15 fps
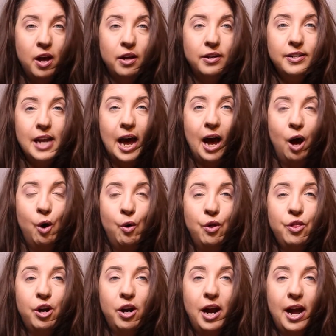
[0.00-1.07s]
Now,
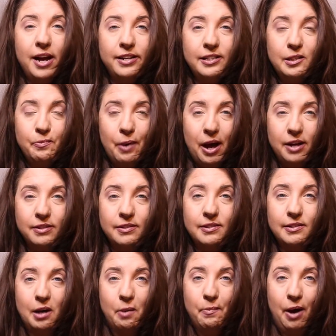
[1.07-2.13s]
there has been
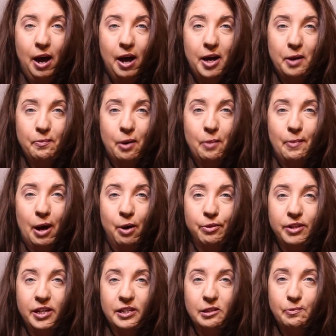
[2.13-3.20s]
some hype about
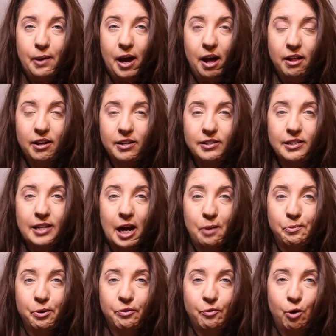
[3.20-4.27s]
these palettes not
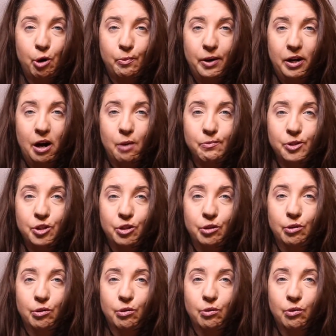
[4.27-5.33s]
performing up
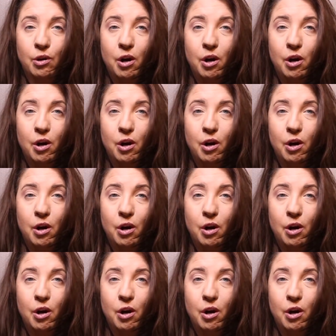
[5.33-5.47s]
to